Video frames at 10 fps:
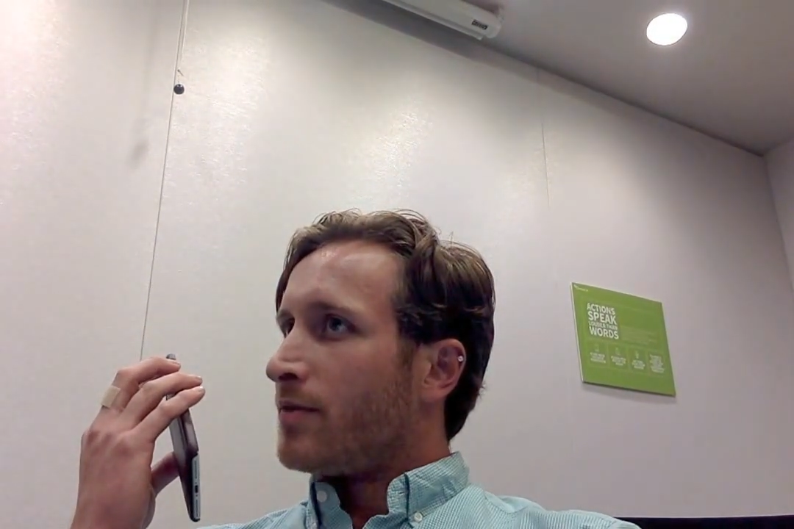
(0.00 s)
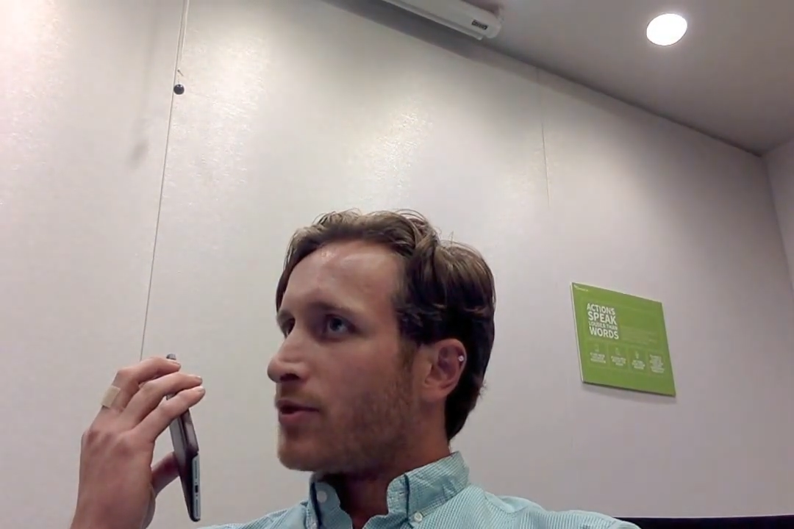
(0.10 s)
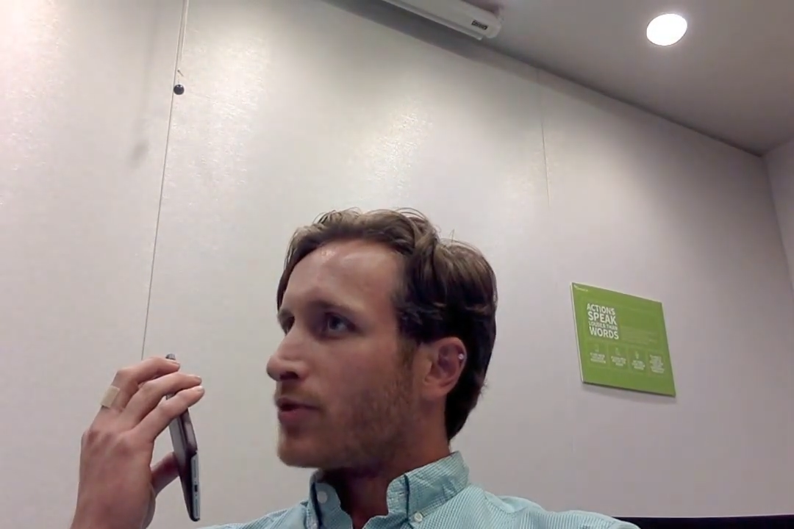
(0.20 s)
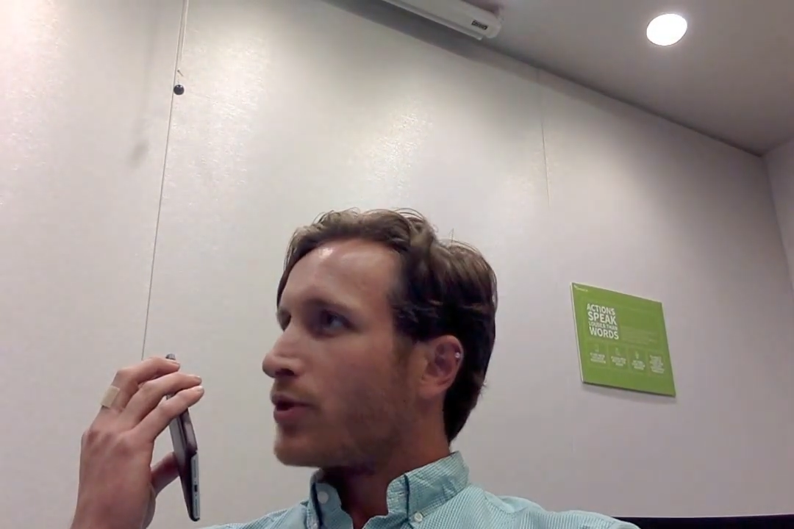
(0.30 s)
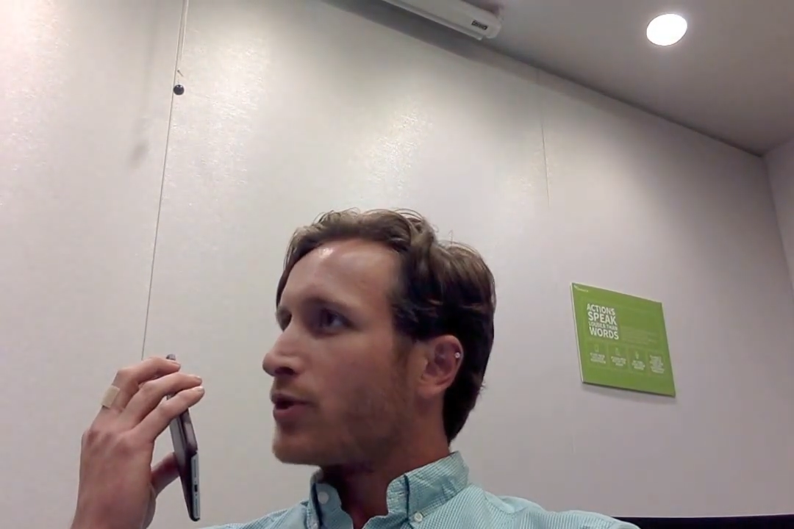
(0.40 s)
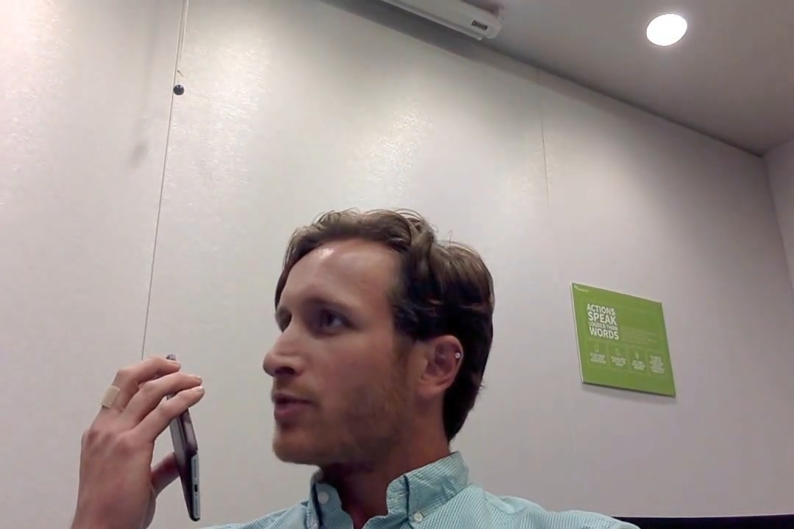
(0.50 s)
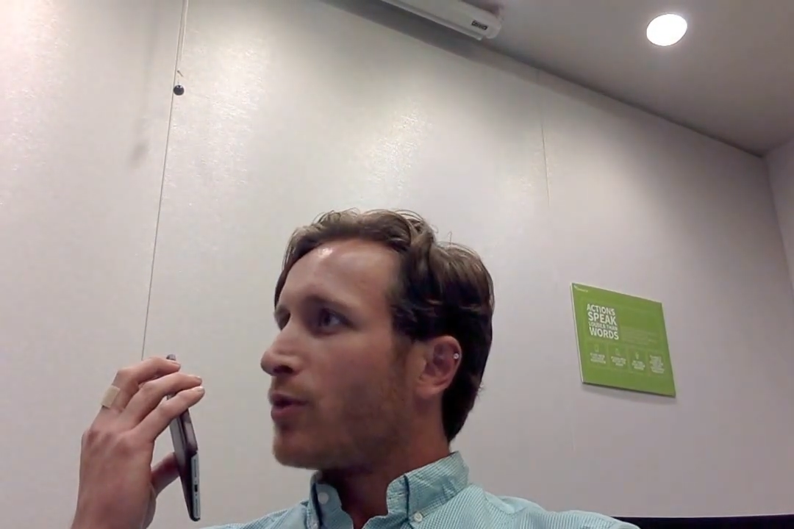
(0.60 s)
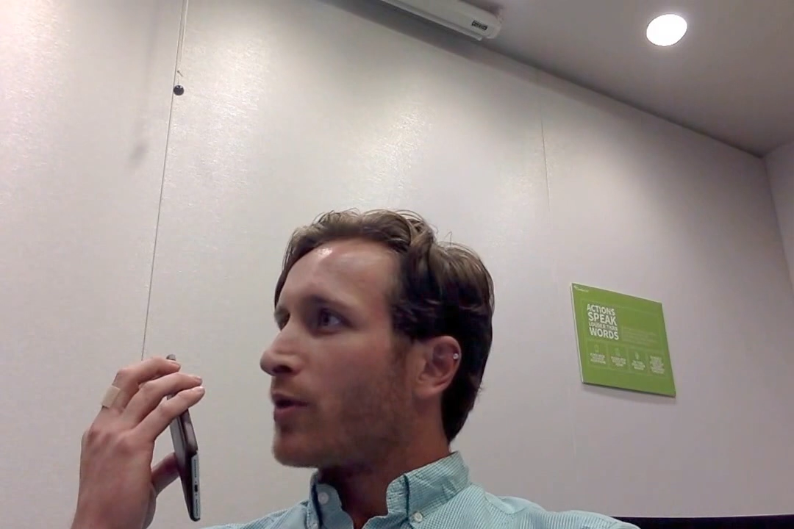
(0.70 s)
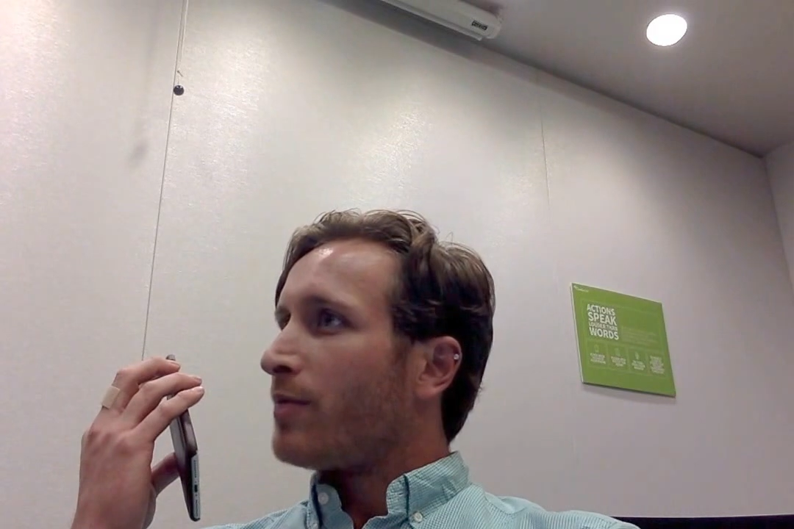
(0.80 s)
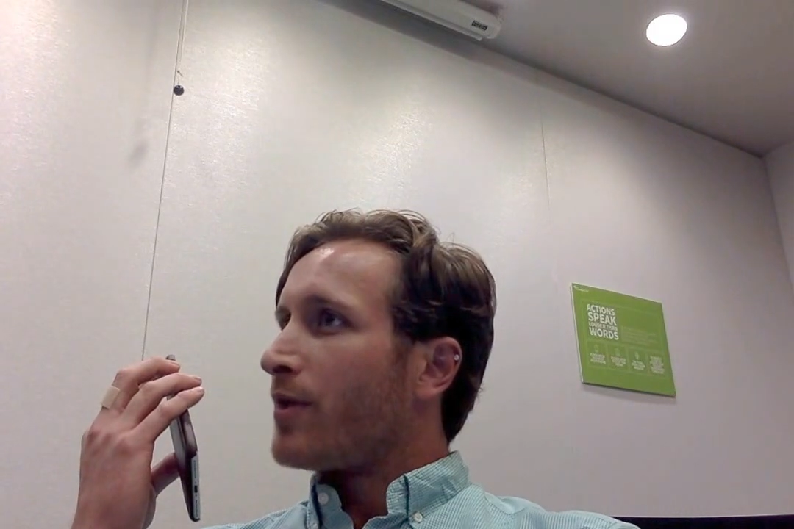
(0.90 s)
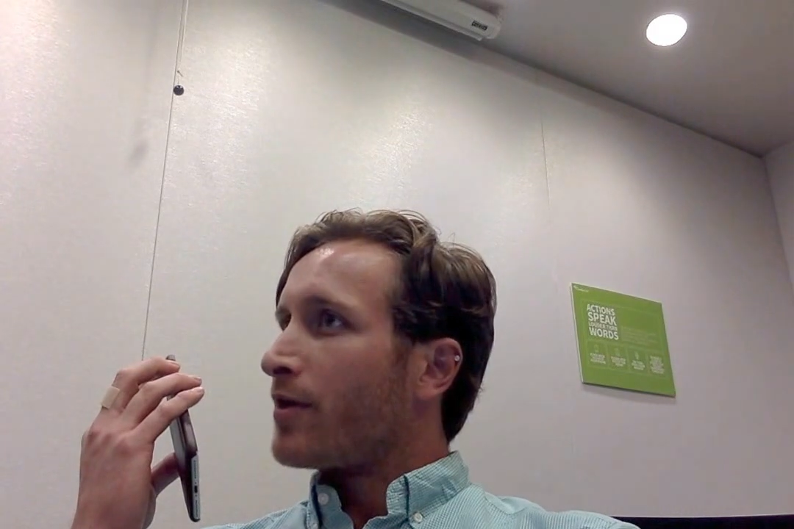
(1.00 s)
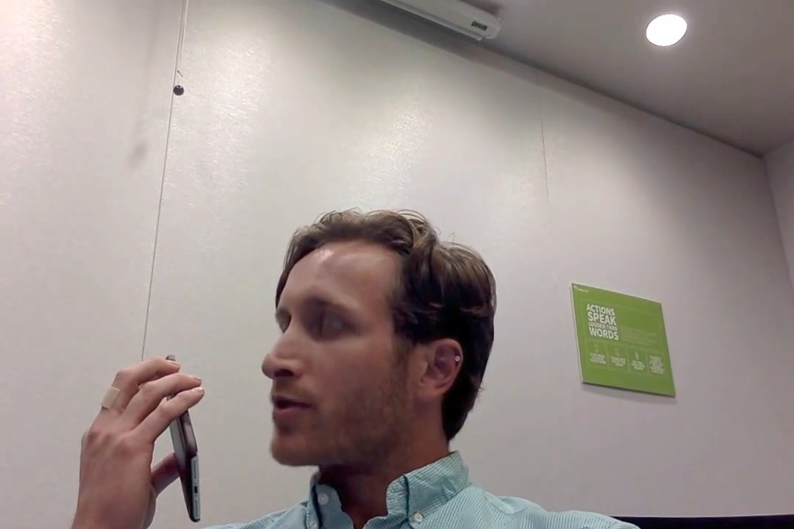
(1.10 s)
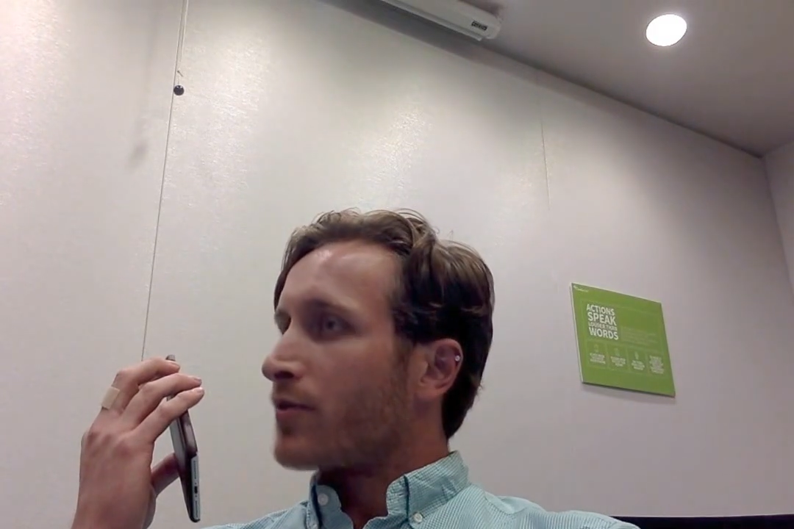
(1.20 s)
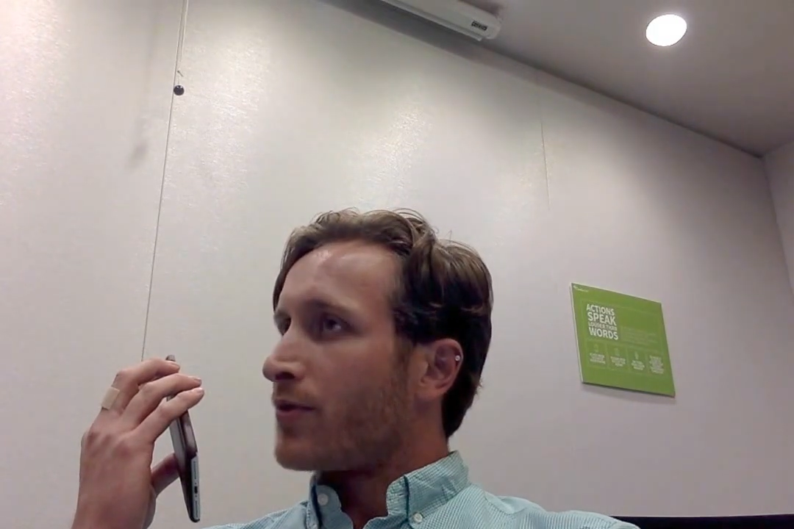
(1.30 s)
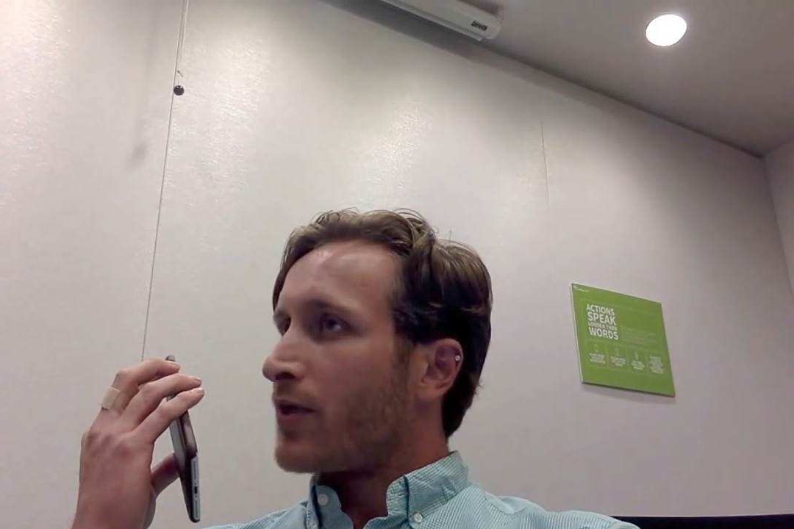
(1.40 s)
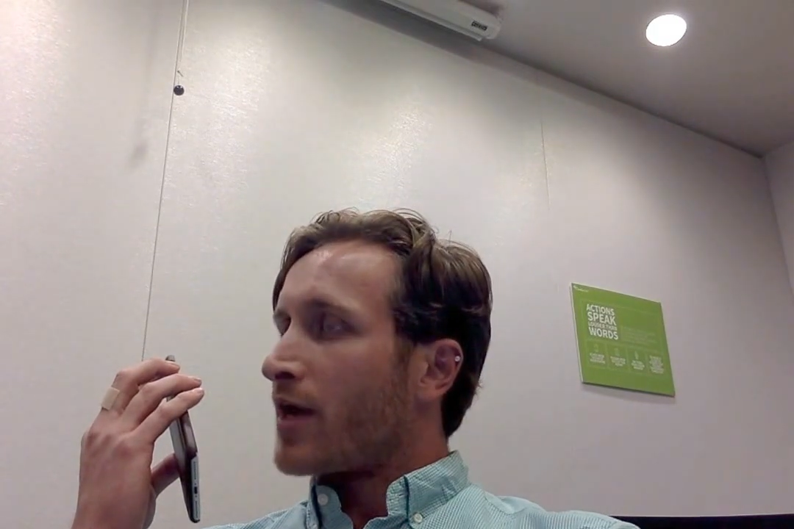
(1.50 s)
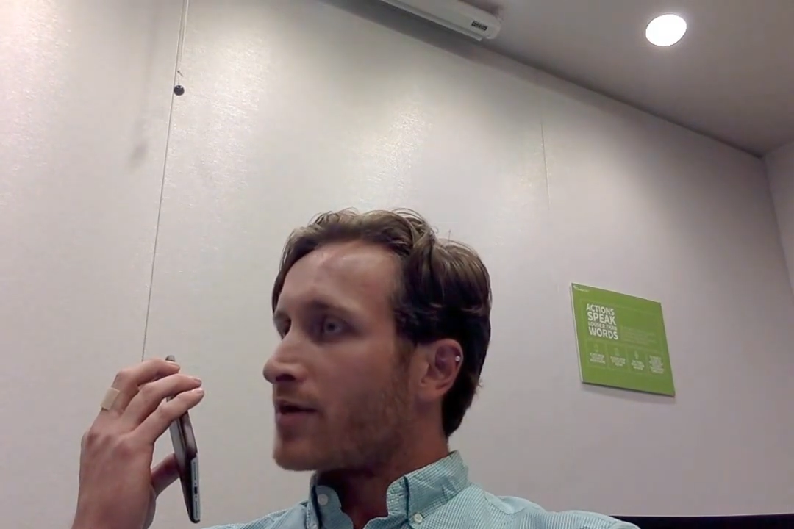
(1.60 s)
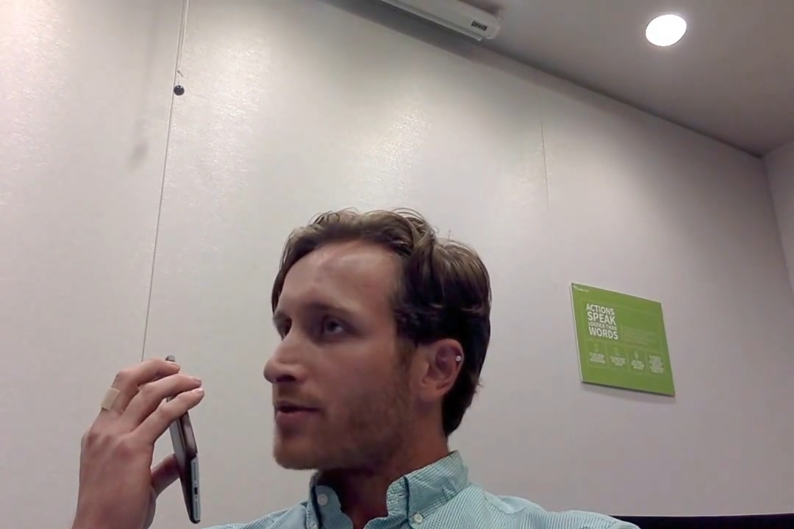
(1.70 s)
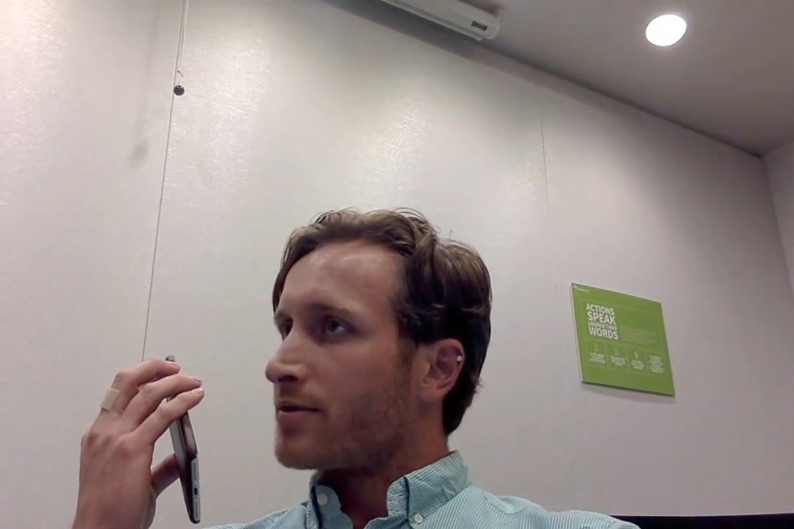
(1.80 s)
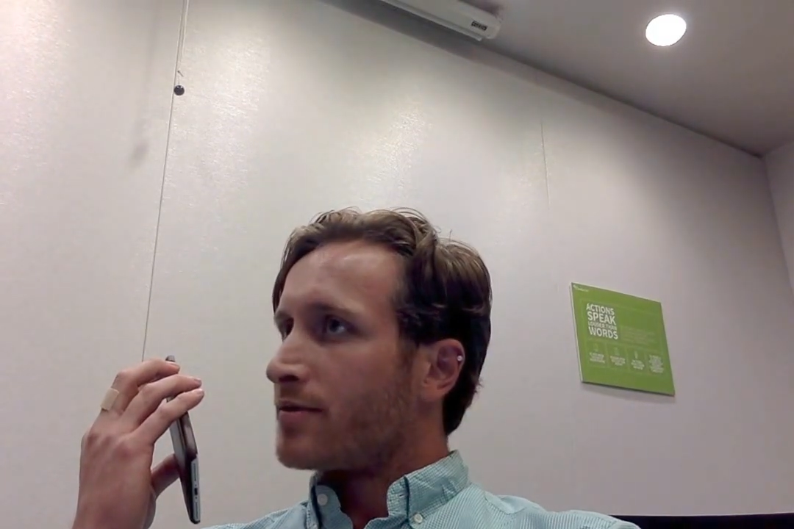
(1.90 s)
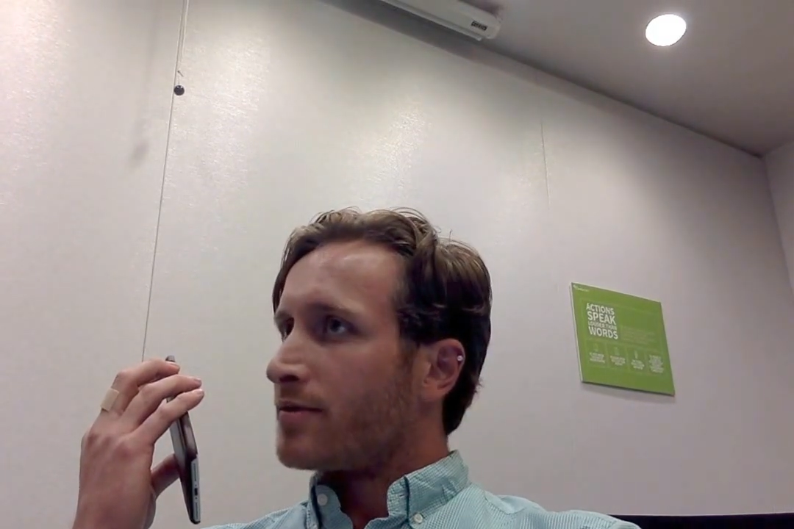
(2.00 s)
So it's all smoke and mirrors with you guys.